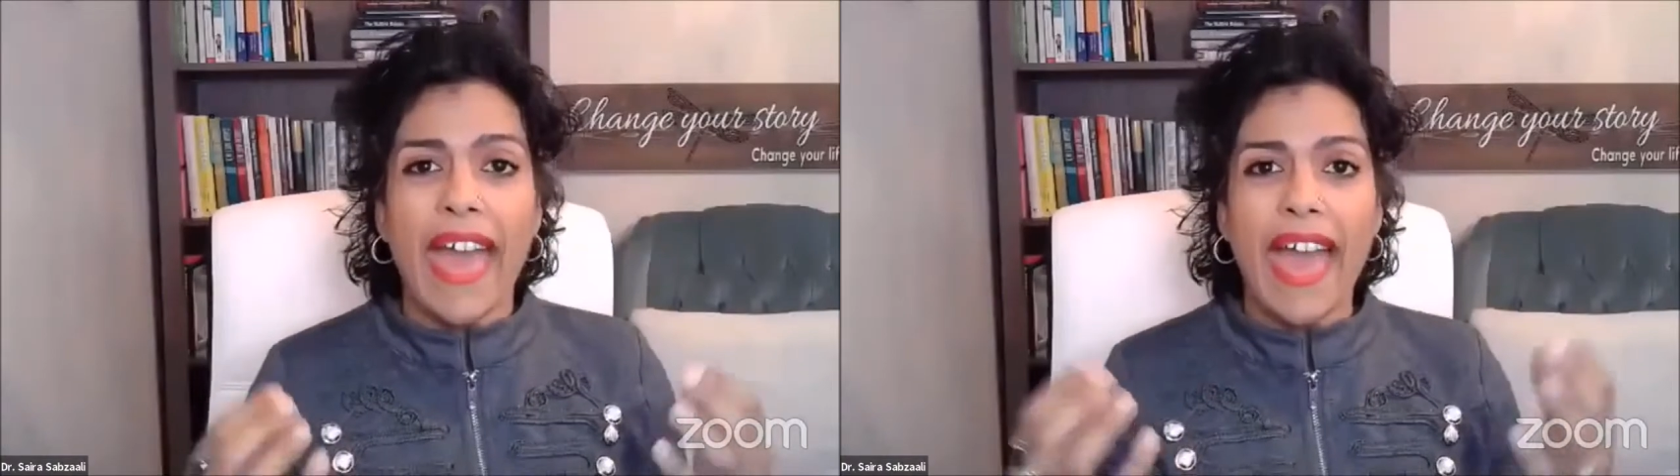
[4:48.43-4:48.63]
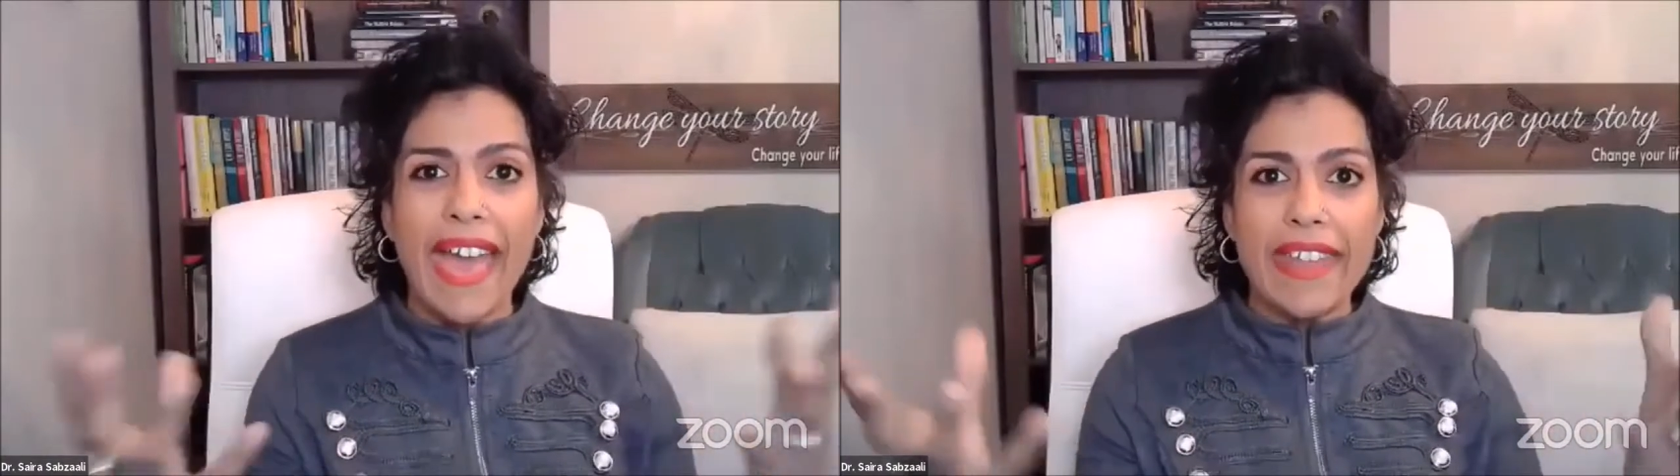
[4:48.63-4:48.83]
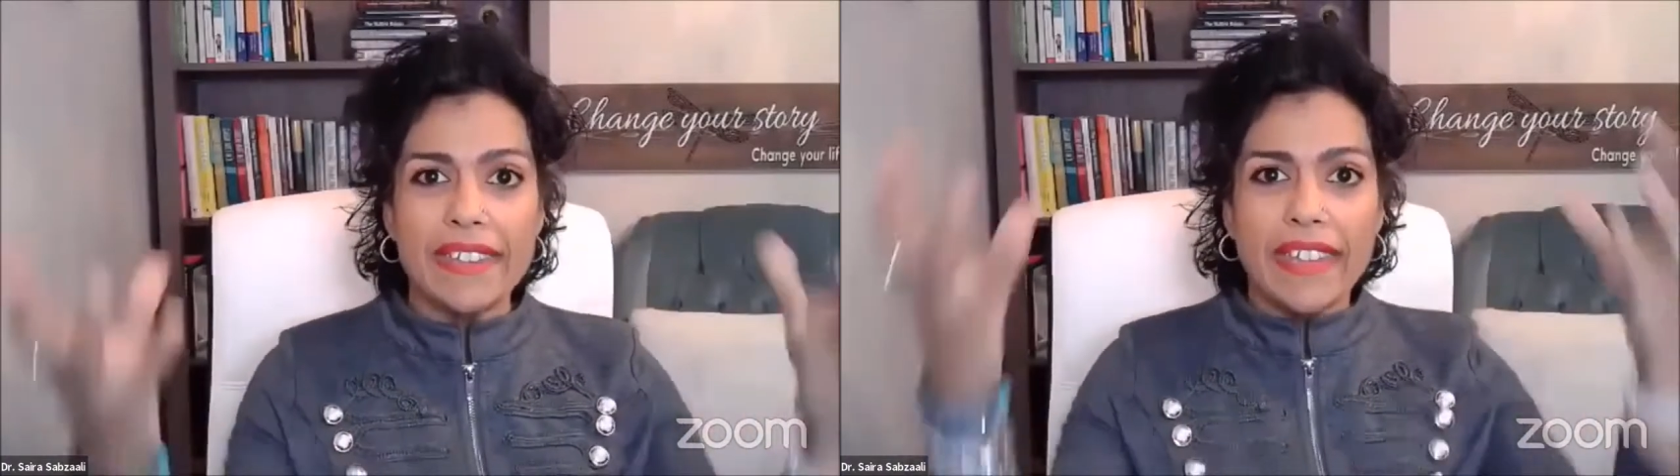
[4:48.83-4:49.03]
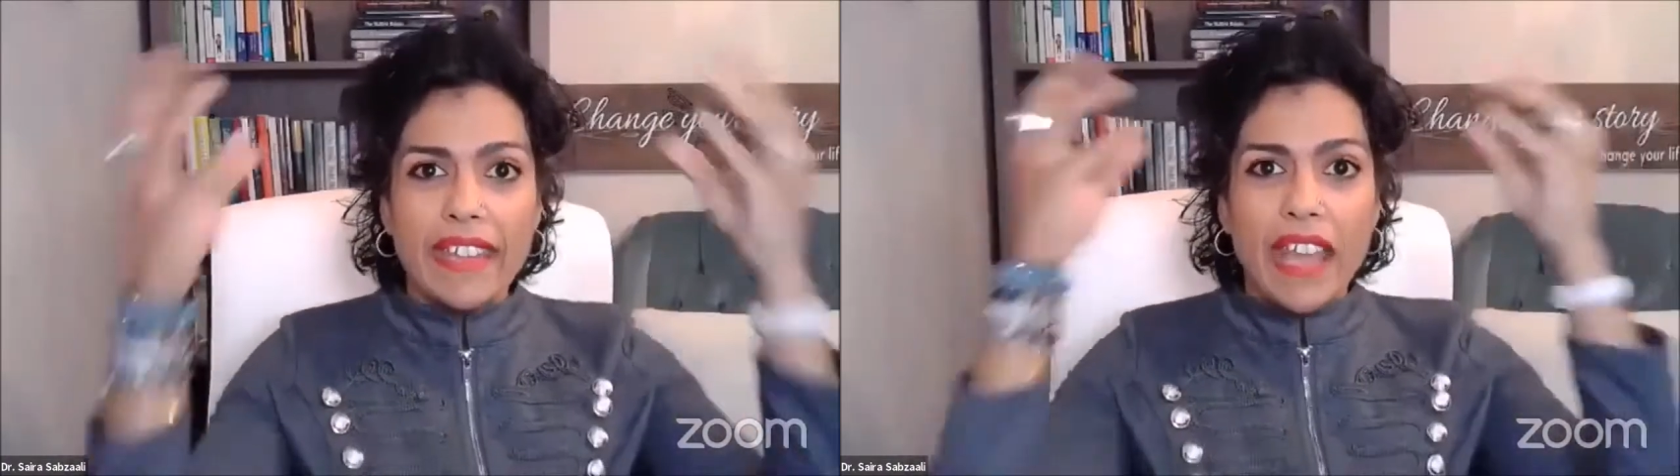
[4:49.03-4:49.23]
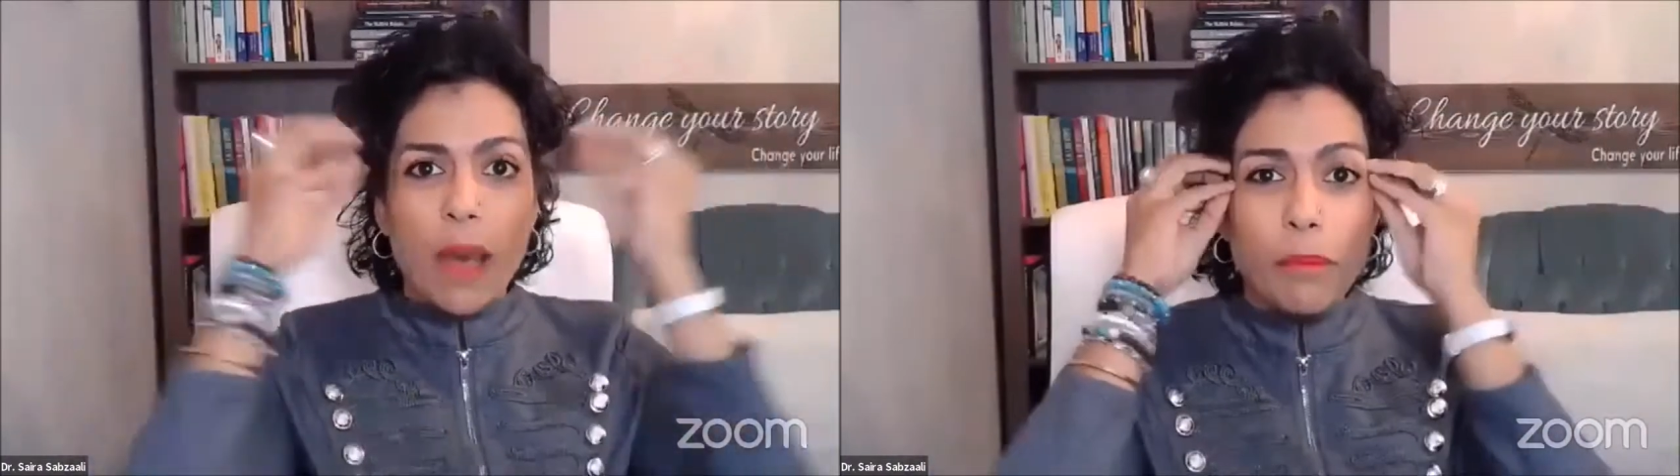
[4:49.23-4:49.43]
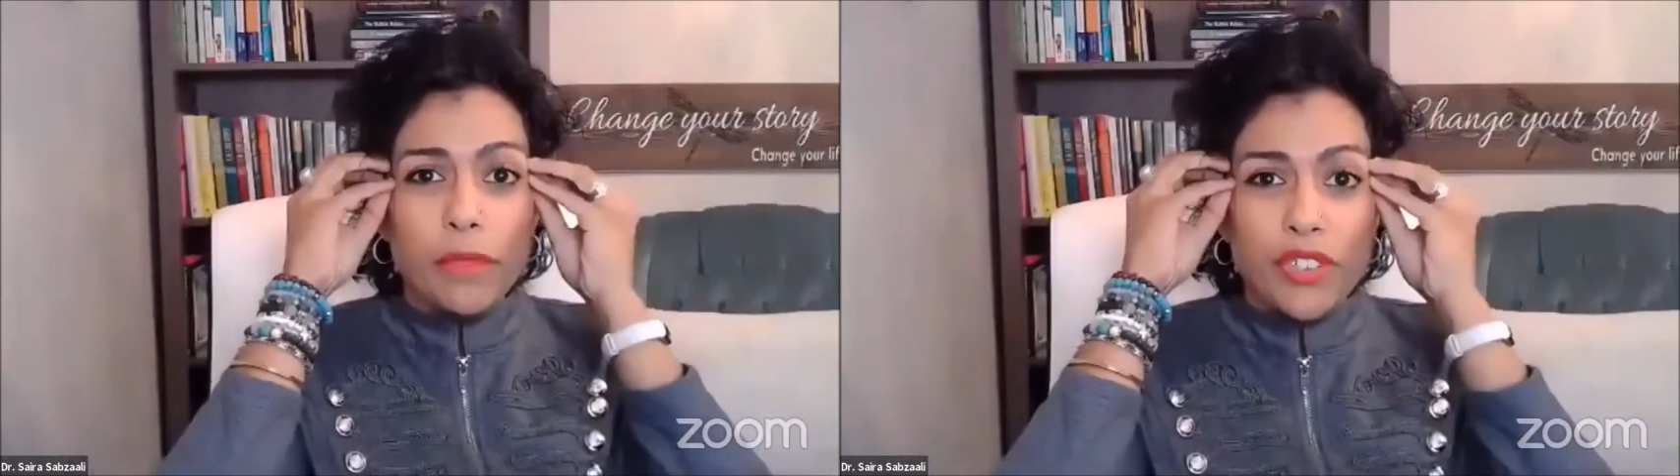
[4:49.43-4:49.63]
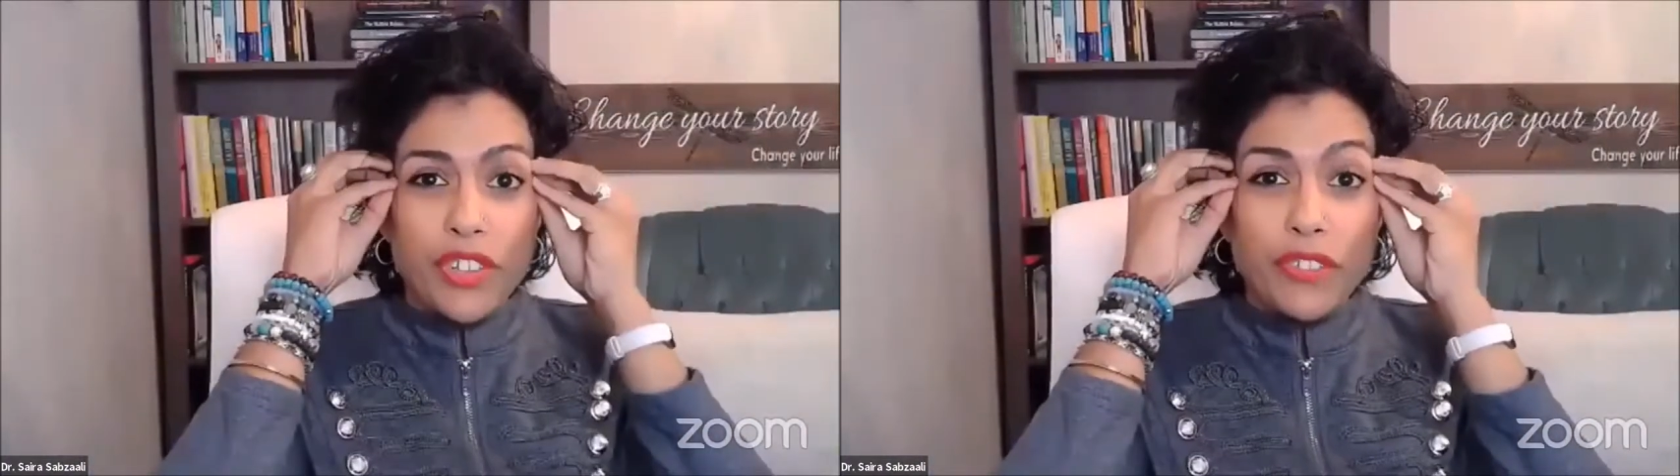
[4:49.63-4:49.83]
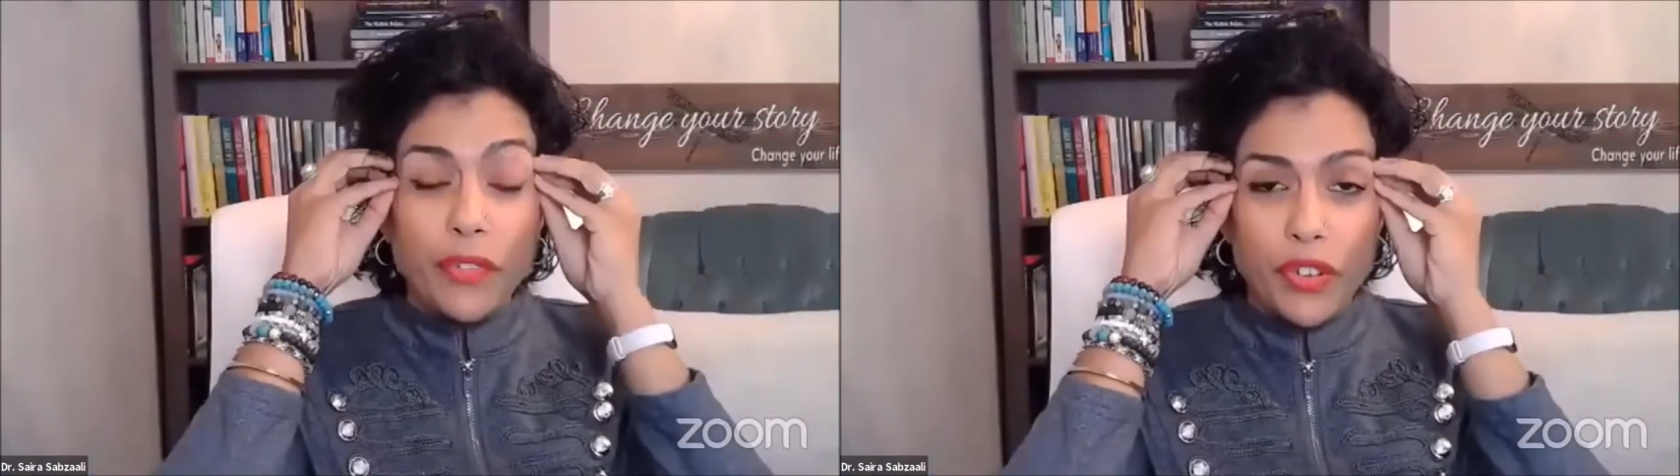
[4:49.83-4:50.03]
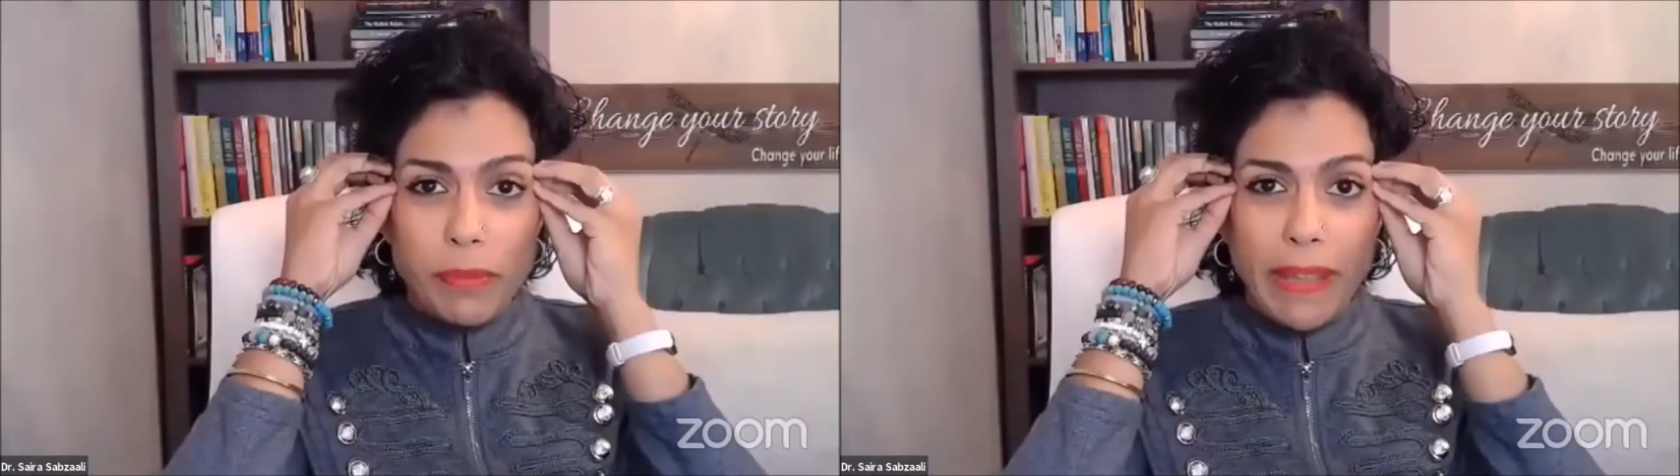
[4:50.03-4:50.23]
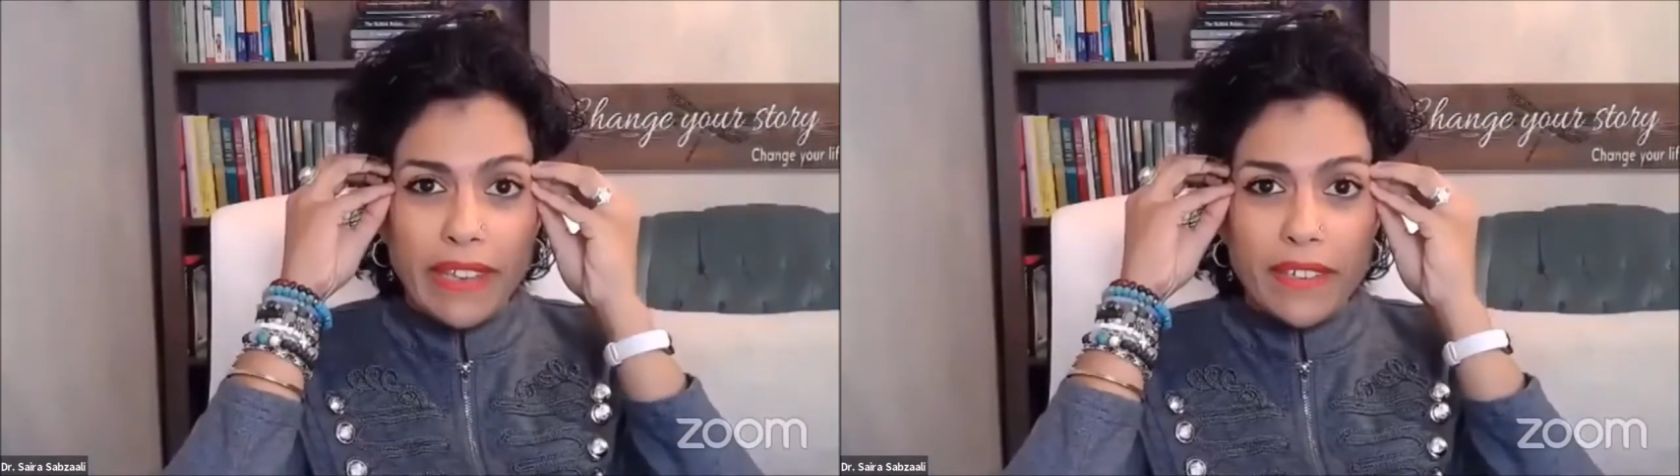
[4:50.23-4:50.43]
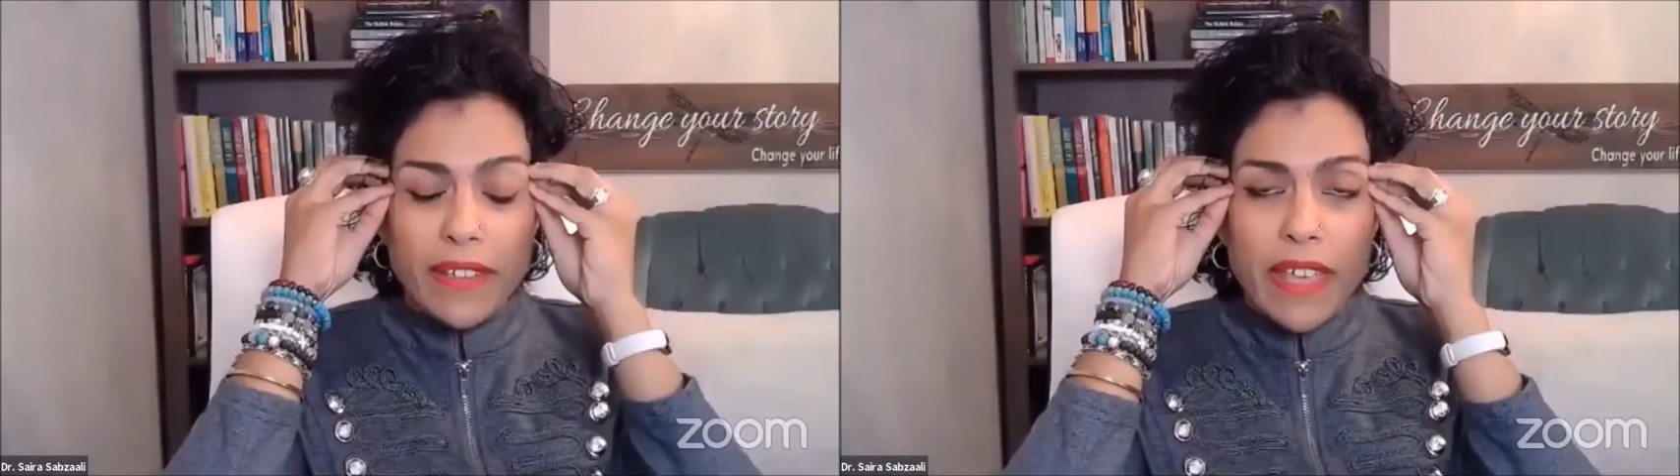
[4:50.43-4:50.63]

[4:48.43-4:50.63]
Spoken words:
and it comes to the first mate.